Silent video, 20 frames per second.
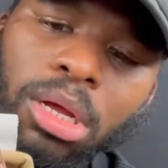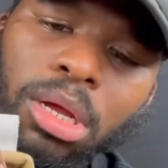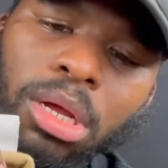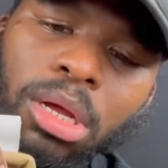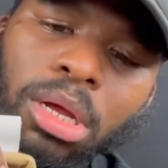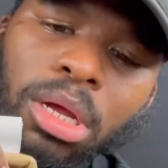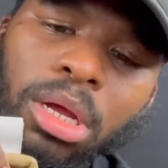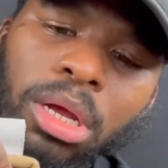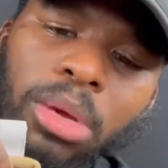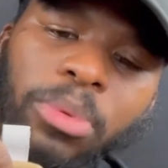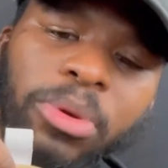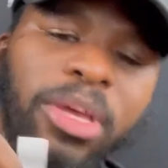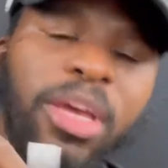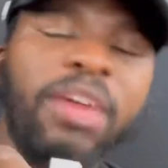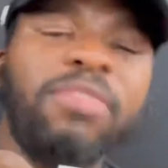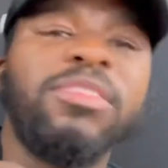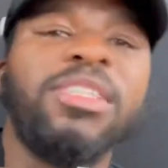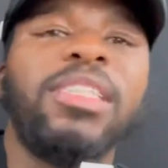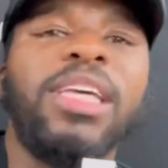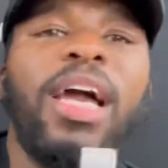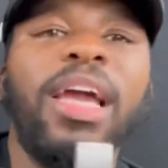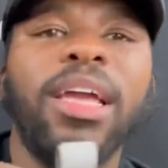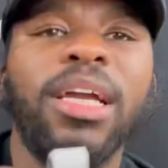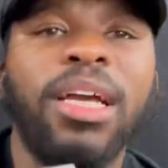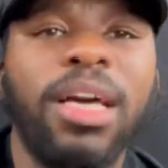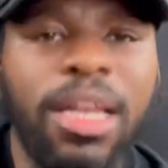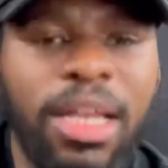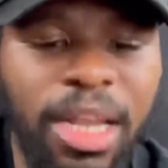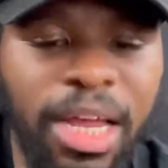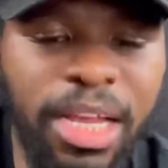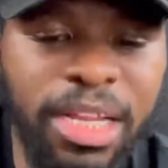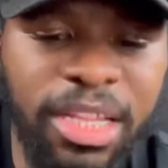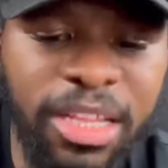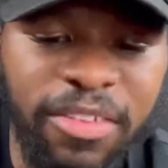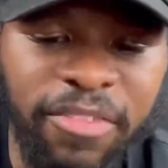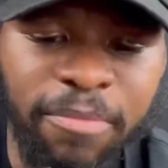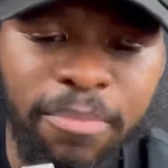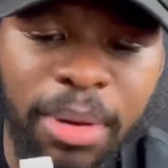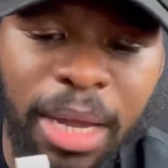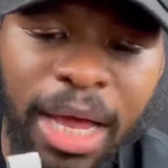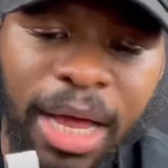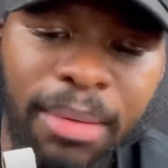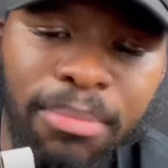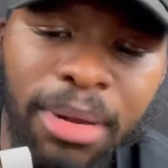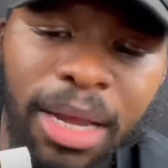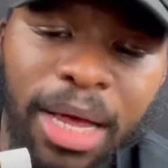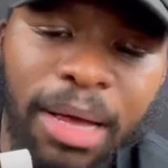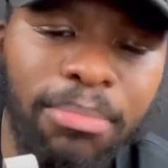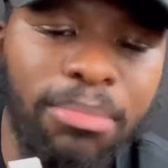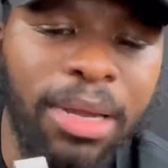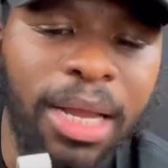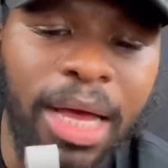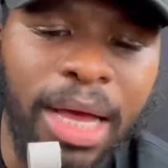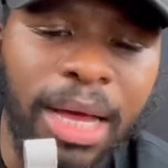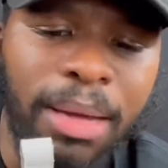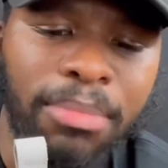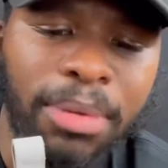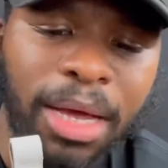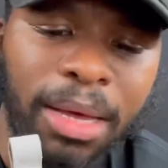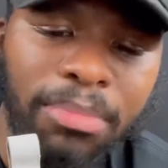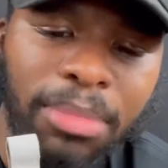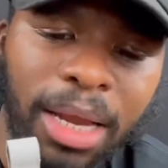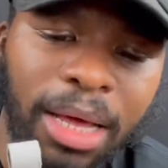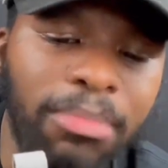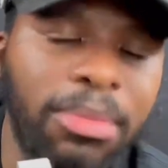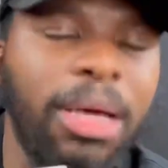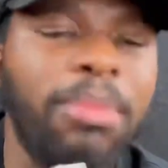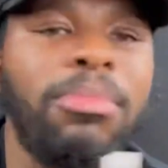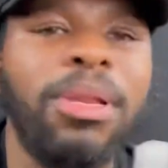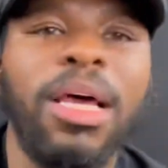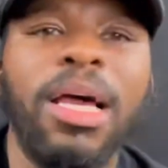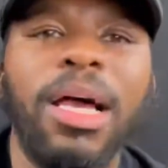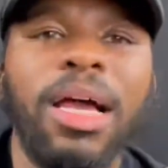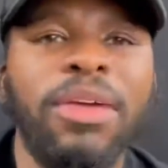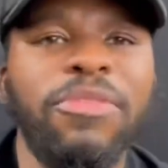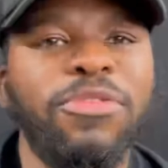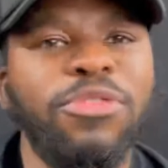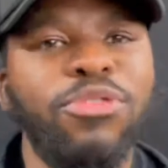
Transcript: And we have Saya Collective, blah, blah, blah, blah, blah, blah, blah. If